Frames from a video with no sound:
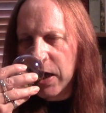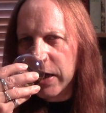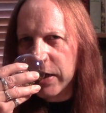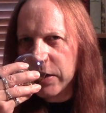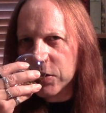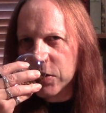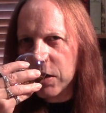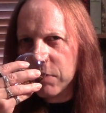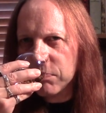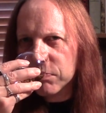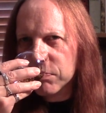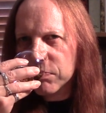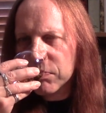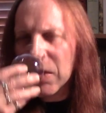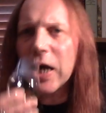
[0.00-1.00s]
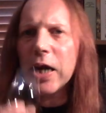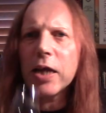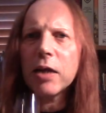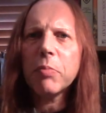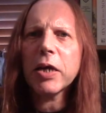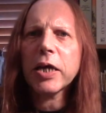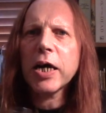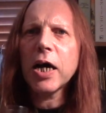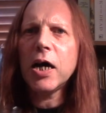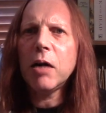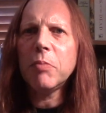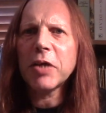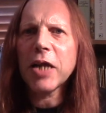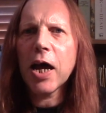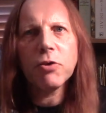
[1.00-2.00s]
it's a little bit
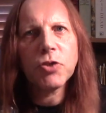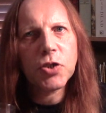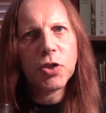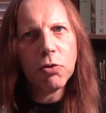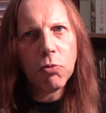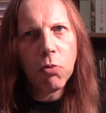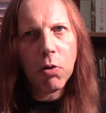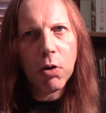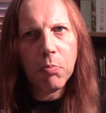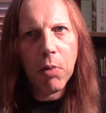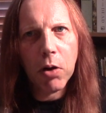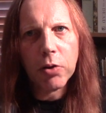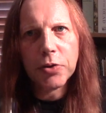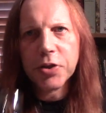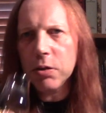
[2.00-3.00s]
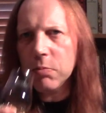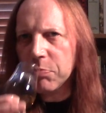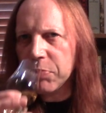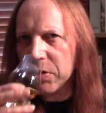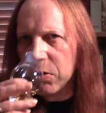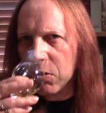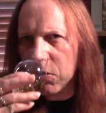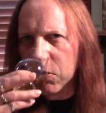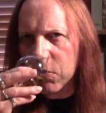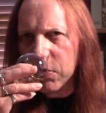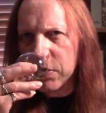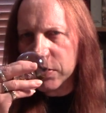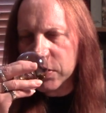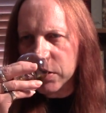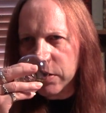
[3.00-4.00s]
calmer now. Still quite malty, but not
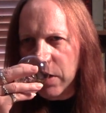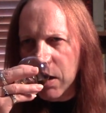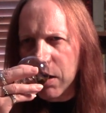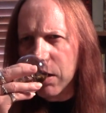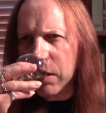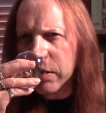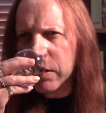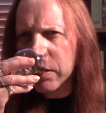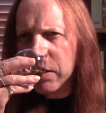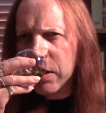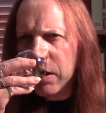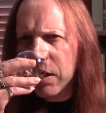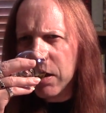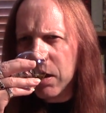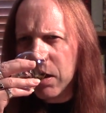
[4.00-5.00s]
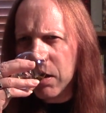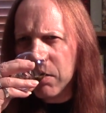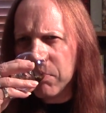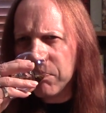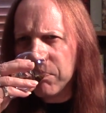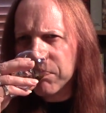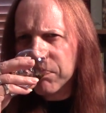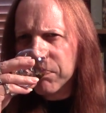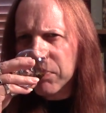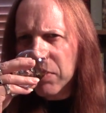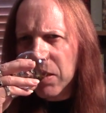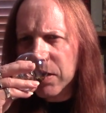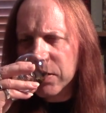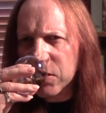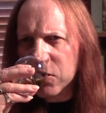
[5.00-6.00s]
quite so dark.
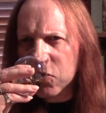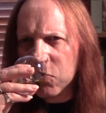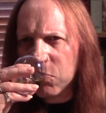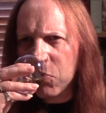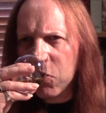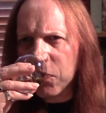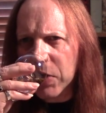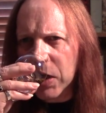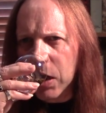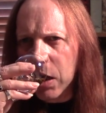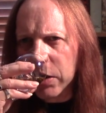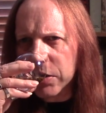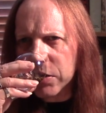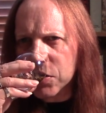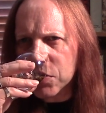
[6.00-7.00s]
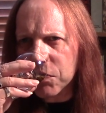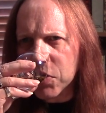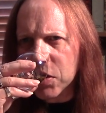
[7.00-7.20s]
It's a sort of more of a lightness of